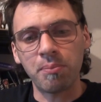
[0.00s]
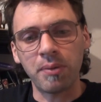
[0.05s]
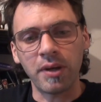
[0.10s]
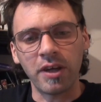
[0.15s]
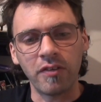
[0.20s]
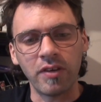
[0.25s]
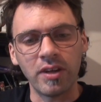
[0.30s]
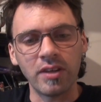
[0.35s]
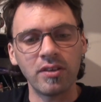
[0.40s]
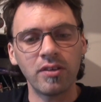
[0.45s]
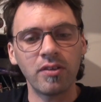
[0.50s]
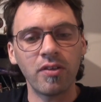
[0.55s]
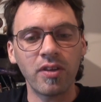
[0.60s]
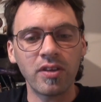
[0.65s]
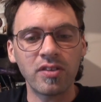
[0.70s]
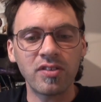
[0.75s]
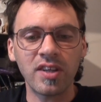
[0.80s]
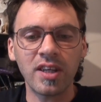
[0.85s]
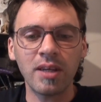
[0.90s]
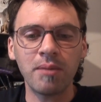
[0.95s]
period, the
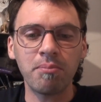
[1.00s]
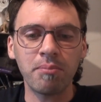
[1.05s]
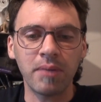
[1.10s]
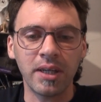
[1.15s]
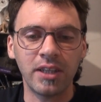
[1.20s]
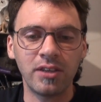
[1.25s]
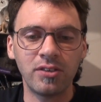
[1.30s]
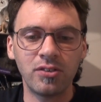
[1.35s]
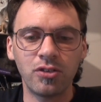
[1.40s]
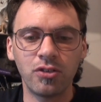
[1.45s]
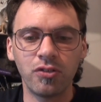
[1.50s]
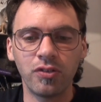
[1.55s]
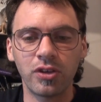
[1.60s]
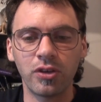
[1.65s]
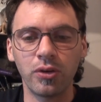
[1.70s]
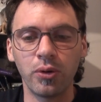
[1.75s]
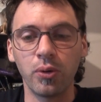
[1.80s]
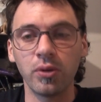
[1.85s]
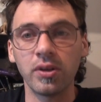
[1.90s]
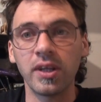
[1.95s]
team managed to
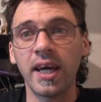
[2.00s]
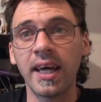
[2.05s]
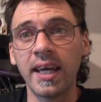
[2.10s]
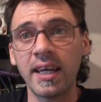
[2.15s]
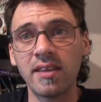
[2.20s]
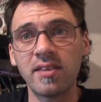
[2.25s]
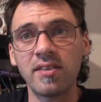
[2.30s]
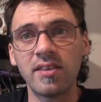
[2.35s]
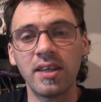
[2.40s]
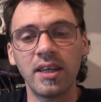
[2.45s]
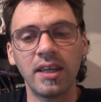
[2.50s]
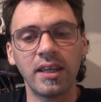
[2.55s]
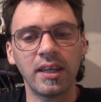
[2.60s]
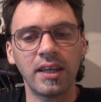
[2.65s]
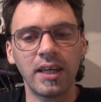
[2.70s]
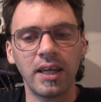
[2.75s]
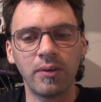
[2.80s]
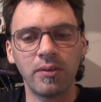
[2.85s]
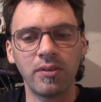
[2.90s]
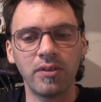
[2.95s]
record 80
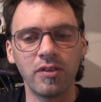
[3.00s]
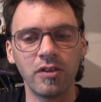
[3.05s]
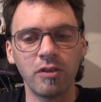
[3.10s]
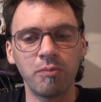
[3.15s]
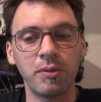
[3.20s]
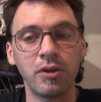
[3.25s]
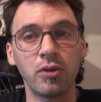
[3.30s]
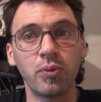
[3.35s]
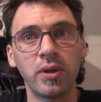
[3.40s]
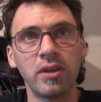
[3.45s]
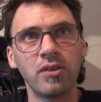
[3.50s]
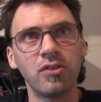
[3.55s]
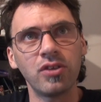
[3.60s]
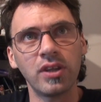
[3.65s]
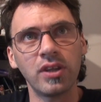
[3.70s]
encounters between